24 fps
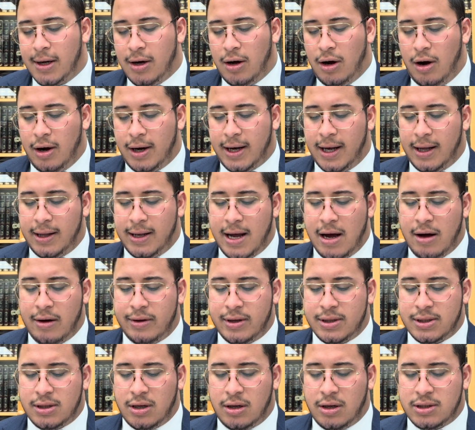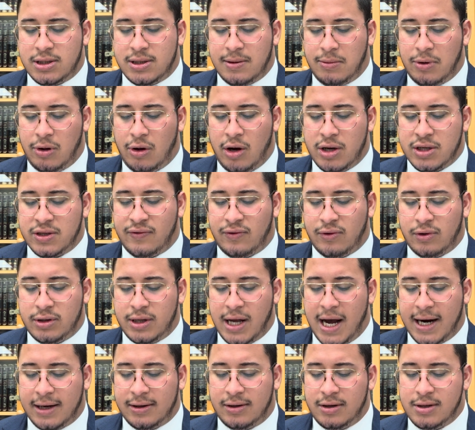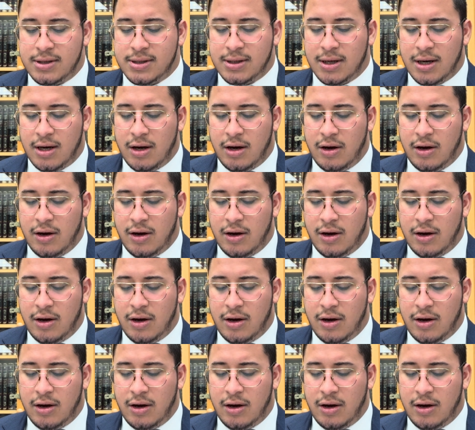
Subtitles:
Okay, now there's some laws for doctors.